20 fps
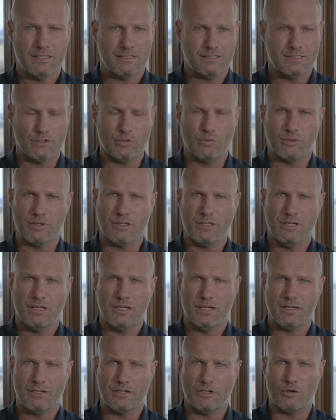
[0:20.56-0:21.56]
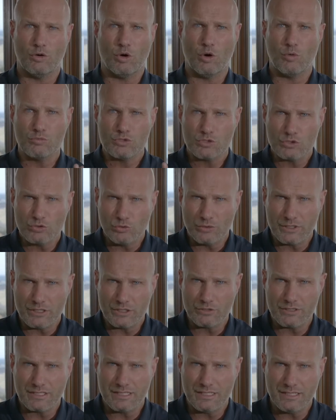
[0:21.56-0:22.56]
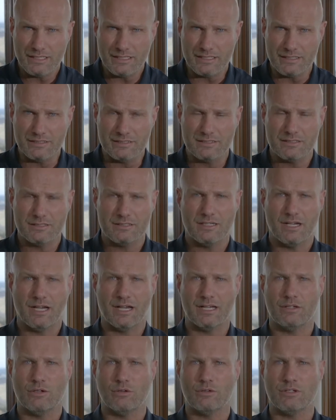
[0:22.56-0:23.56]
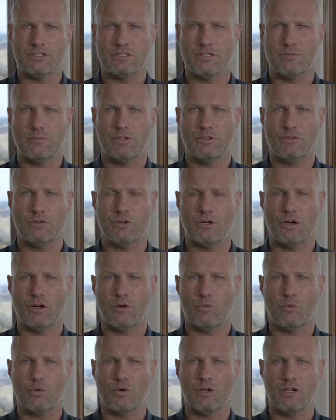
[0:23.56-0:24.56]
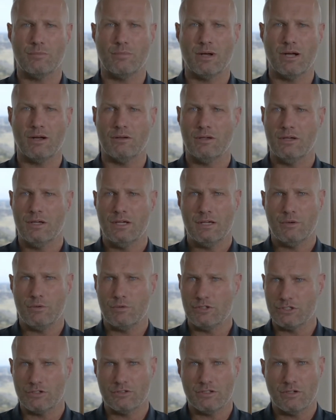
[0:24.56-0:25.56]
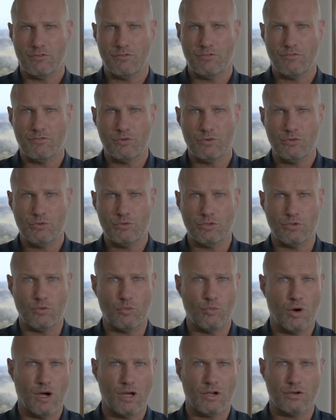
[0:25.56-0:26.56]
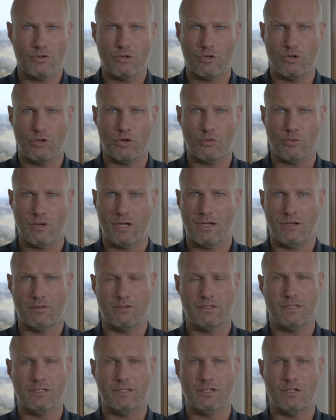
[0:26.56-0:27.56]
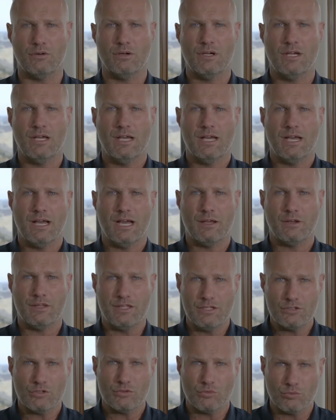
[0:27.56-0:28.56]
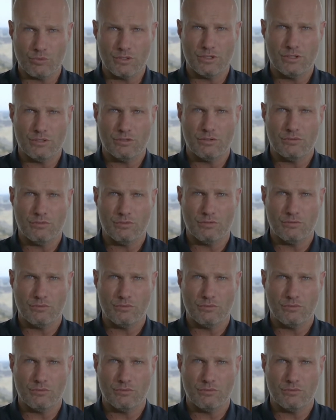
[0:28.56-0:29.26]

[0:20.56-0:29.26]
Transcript: deal with homeschooling your kids. I know that some of you are worried about, is there enough food and water to go around? These are real